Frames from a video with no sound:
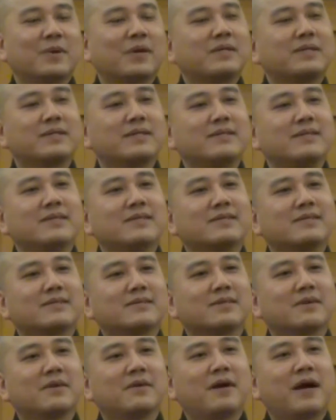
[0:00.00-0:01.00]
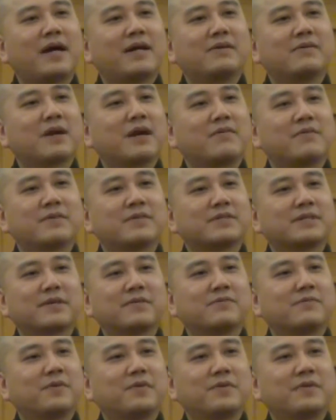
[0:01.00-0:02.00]
20 years ago, I don't have a
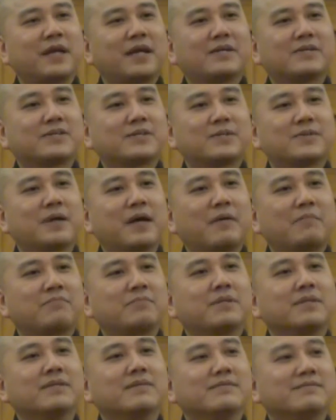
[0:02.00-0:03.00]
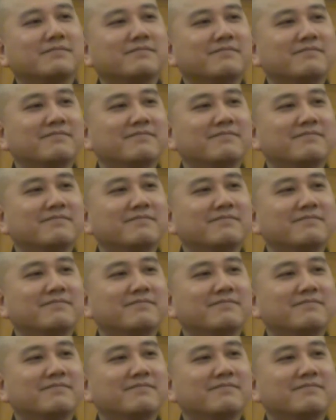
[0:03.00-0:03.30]
cell phone, I'm still happy.